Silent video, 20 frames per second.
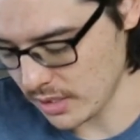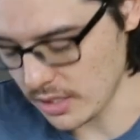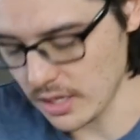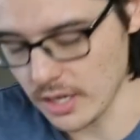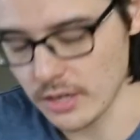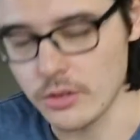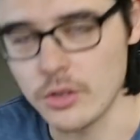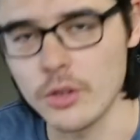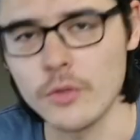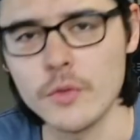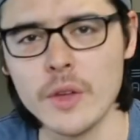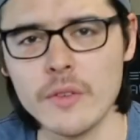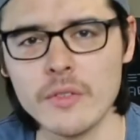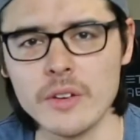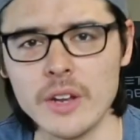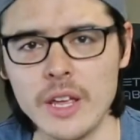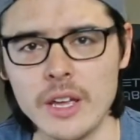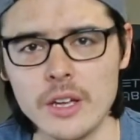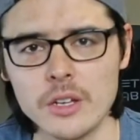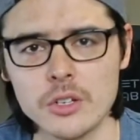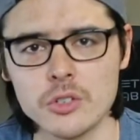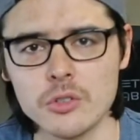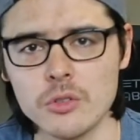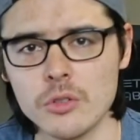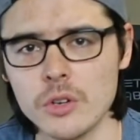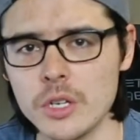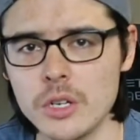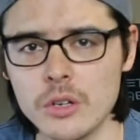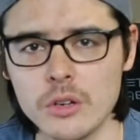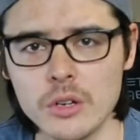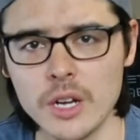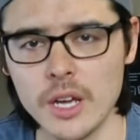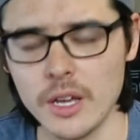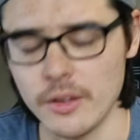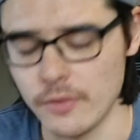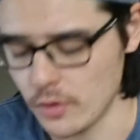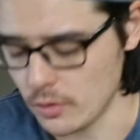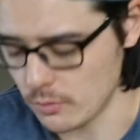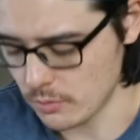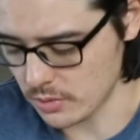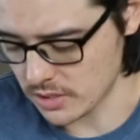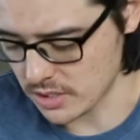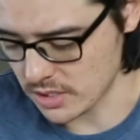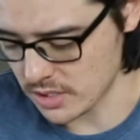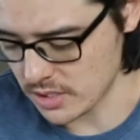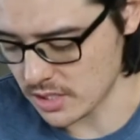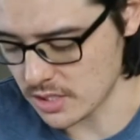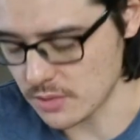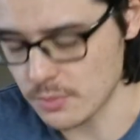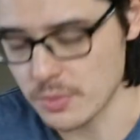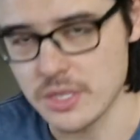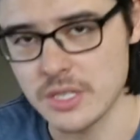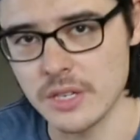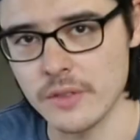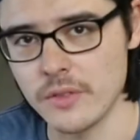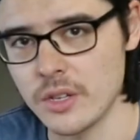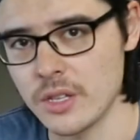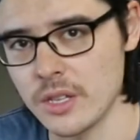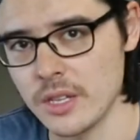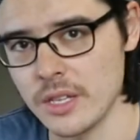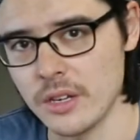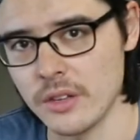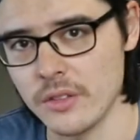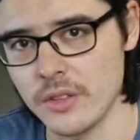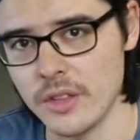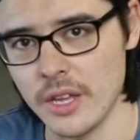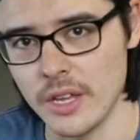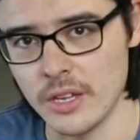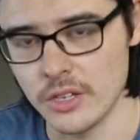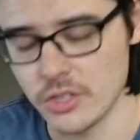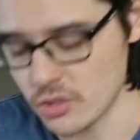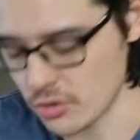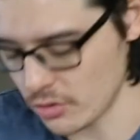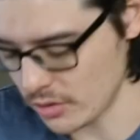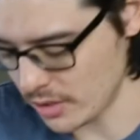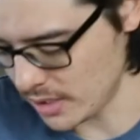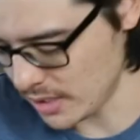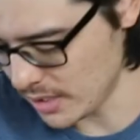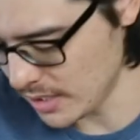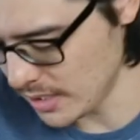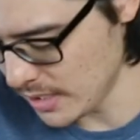I don't know if you have an Android or an iPhone, but this is specifically on the Android.